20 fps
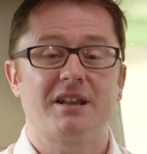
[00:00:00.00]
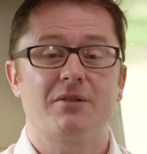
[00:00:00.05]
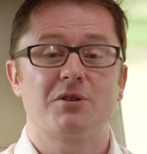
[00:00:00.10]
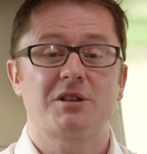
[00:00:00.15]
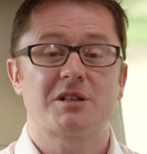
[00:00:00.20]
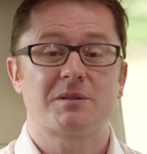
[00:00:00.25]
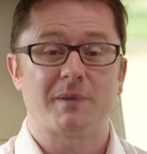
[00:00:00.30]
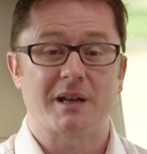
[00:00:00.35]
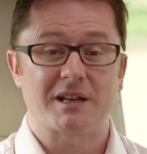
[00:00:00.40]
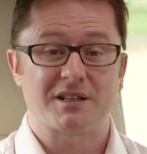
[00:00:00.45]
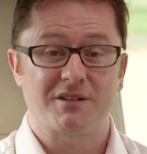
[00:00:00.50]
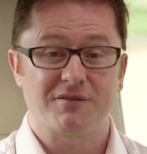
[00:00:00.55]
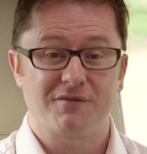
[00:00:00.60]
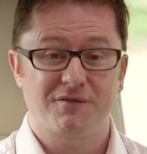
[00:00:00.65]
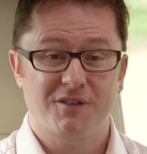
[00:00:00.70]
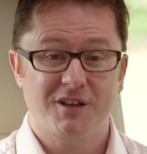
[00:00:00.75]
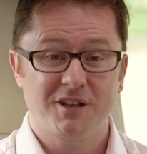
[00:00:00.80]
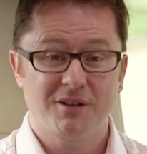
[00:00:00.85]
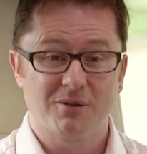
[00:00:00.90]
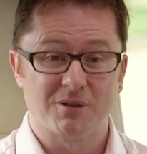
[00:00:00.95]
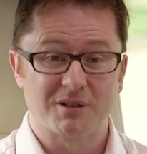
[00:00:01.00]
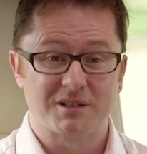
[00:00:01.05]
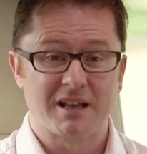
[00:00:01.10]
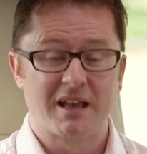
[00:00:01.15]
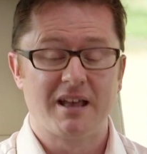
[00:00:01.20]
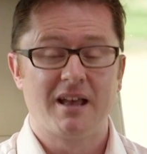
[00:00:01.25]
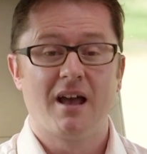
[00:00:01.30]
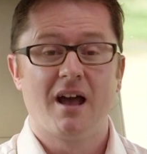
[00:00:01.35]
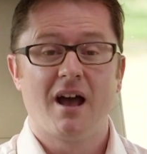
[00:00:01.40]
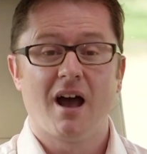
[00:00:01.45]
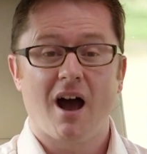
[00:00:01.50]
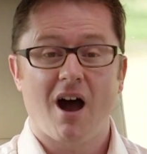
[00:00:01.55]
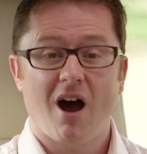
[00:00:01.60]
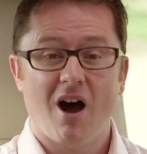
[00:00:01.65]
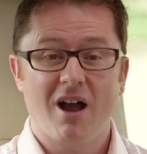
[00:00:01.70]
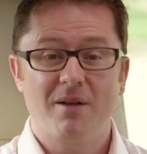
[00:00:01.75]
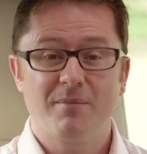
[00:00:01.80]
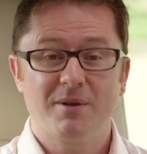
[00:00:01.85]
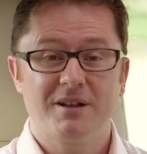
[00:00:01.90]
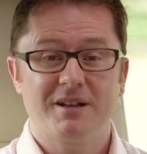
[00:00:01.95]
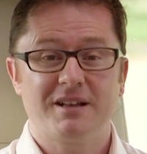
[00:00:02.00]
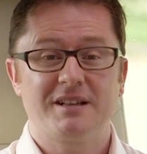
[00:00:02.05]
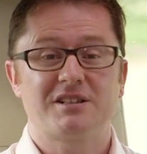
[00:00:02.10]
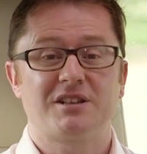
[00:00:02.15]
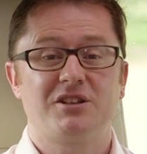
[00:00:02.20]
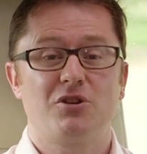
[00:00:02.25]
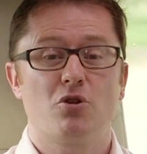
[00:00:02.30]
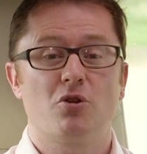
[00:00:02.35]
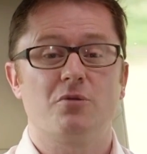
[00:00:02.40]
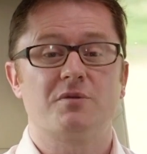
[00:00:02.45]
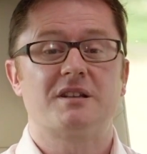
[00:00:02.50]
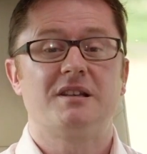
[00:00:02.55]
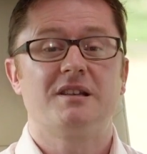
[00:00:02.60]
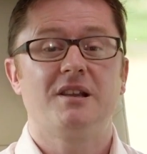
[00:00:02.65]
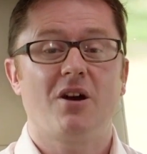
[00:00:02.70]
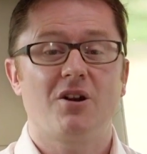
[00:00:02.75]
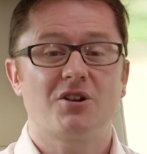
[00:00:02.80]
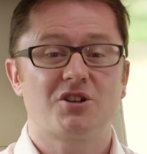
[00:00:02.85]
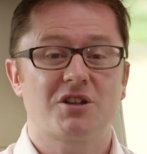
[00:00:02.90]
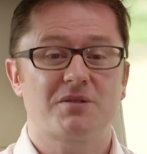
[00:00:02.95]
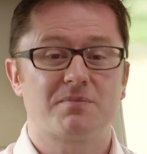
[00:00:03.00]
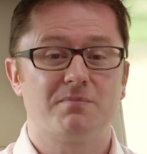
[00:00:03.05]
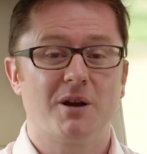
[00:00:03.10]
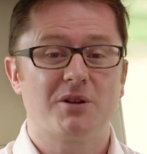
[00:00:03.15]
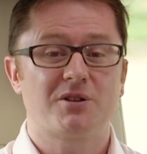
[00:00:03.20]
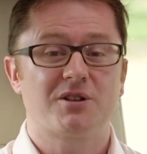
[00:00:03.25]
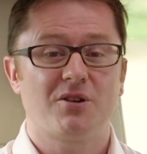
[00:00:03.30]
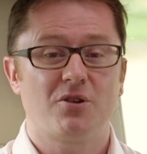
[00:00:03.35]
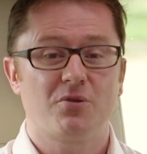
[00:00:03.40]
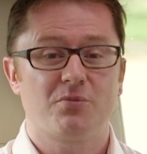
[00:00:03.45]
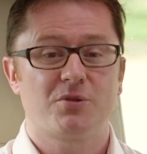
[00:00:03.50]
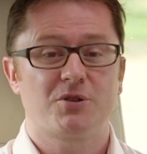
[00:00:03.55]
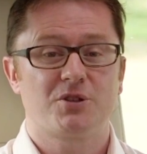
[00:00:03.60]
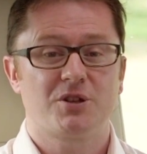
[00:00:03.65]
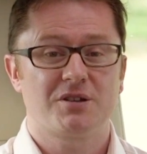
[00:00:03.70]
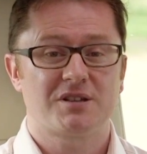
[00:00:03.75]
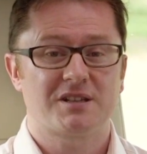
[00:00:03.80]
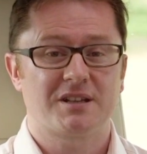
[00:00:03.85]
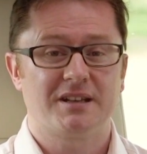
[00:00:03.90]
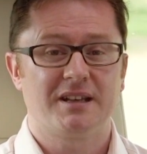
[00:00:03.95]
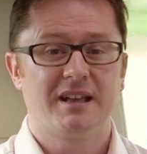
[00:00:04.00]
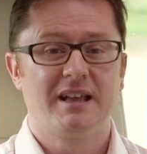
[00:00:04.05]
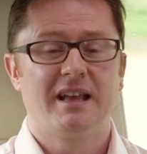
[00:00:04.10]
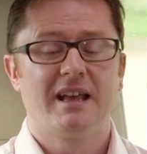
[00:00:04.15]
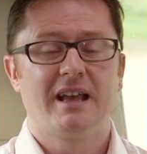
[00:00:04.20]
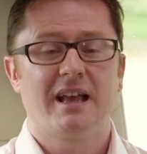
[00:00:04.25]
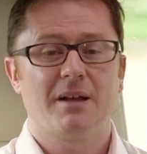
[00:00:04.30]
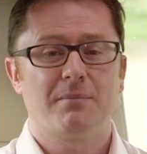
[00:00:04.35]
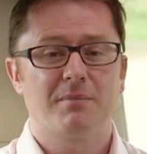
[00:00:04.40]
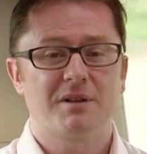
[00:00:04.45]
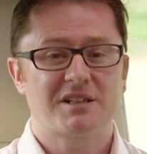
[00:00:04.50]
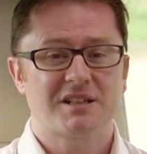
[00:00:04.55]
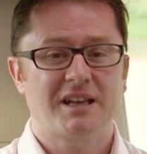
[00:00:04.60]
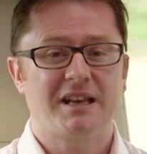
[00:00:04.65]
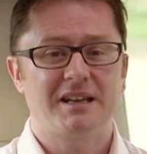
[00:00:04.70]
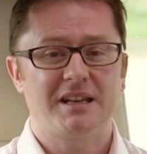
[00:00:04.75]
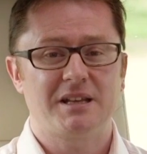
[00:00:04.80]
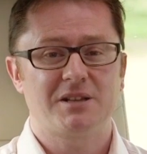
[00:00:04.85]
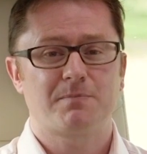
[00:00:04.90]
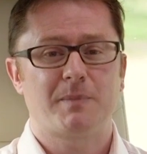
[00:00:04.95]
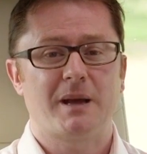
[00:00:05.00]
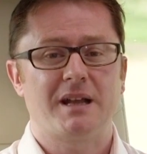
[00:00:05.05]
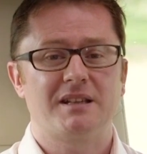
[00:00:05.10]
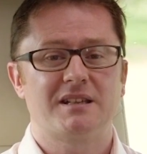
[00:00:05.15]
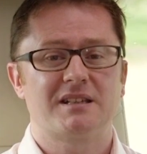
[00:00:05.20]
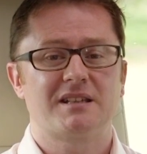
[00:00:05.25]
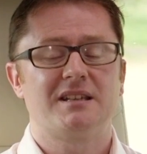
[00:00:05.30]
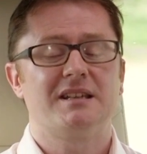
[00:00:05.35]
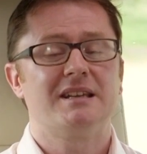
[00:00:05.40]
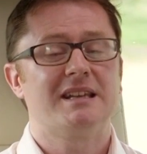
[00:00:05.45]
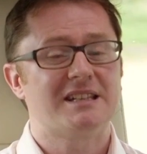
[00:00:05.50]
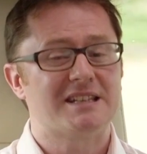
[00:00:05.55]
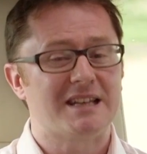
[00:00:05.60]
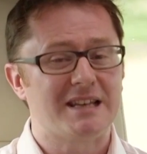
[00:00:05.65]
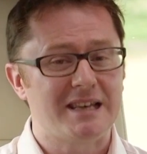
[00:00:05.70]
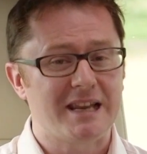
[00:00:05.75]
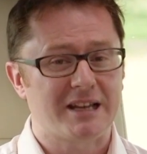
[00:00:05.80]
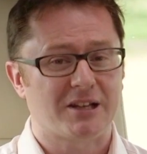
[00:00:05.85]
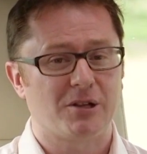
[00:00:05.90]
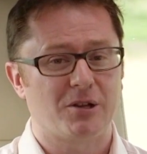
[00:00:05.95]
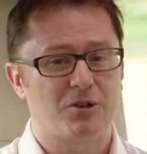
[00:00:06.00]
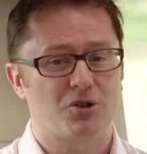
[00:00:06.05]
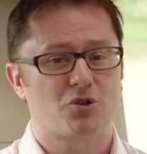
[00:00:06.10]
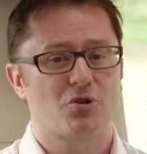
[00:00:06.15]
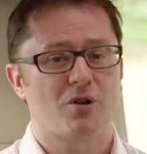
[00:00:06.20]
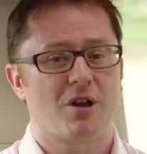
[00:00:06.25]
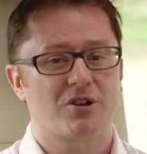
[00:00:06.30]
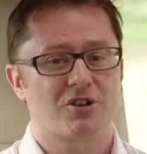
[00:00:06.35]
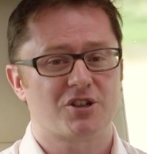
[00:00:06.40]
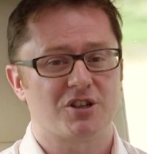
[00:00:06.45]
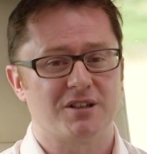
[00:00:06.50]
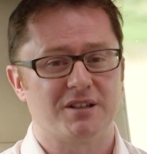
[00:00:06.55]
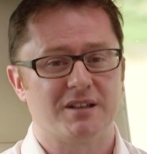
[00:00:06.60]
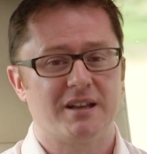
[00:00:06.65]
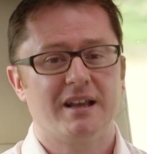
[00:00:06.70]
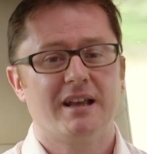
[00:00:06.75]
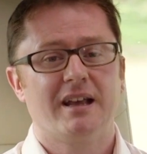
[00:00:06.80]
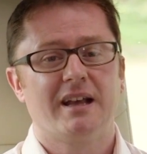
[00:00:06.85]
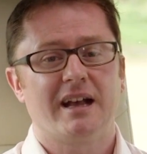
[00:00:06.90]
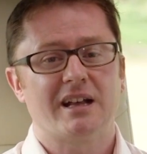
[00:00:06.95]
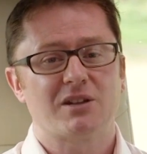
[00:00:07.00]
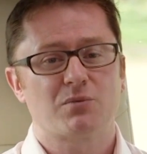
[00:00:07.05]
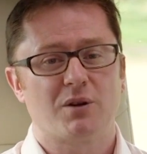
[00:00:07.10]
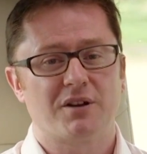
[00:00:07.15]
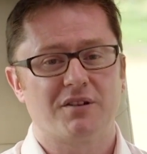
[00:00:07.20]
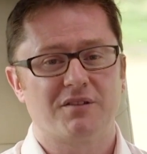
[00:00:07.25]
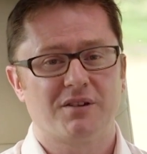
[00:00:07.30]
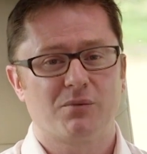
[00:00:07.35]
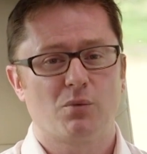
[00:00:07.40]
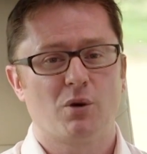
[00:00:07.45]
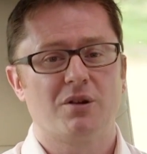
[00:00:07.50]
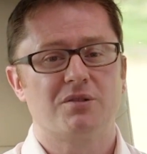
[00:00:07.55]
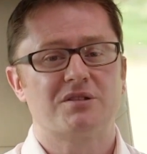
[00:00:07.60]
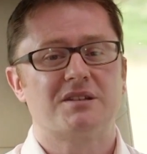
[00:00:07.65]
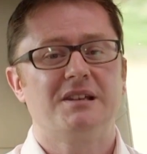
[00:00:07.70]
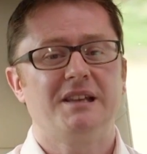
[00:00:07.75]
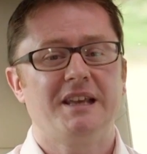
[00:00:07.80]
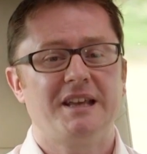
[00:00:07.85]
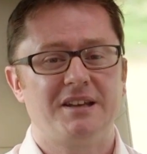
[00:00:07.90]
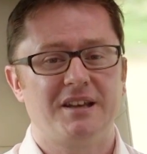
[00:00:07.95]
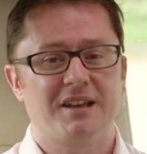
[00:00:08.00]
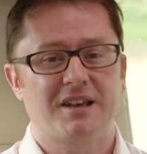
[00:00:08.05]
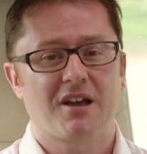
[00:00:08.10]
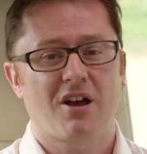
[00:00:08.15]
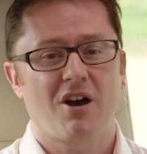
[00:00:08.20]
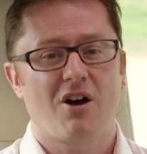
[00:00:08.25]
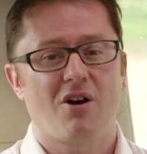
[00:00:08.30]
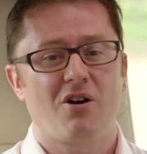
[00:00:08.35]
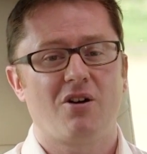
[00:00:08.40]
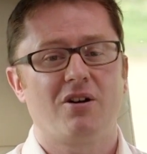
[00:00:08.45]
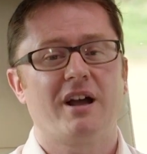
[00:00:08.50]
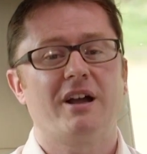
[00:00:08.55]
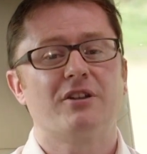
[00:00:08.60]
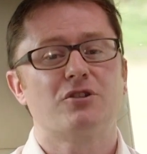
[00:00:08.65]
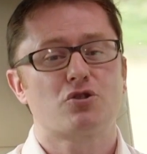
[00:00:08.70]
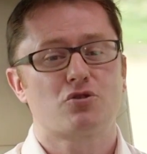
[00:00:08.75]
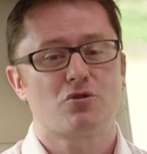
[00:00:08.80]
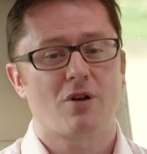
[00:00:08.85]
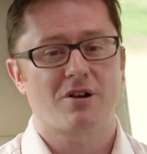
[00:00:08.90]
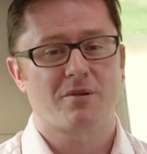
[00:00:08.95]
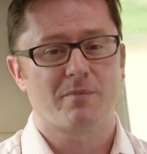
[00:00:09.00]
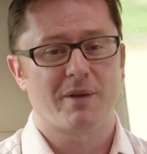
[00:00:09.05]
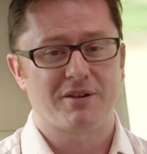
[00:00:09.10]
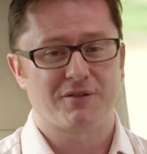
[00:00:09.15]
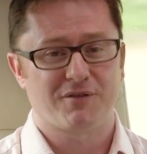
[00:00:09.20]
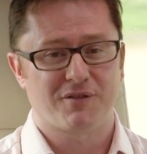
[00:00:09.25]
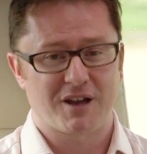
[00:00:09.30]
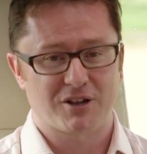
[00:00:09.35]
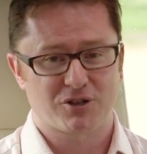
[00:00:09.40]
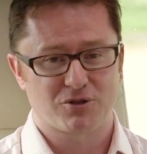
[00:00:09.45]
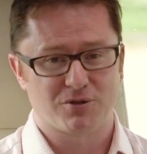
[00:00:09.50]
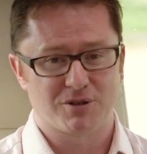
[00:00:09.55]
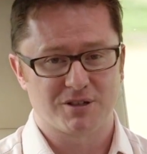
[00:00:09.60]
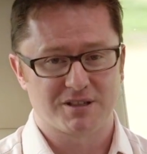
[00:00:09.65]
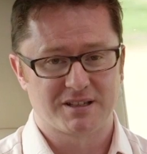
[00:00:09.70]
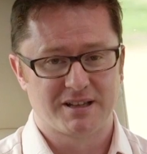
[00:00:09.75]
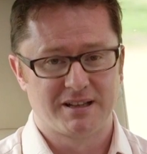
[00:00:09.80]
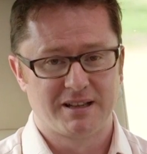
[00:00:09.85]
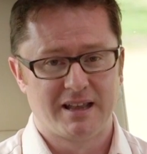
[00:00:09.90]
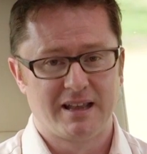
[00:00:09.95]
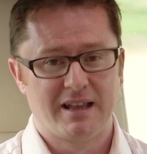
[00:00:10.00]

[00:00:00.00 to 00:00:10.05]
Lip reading: in their respective fields. Hymer is Europe's largest motorhome producer, and Mercedes-Benz needs little introduction as one of the world's leading car and truck manufacturers.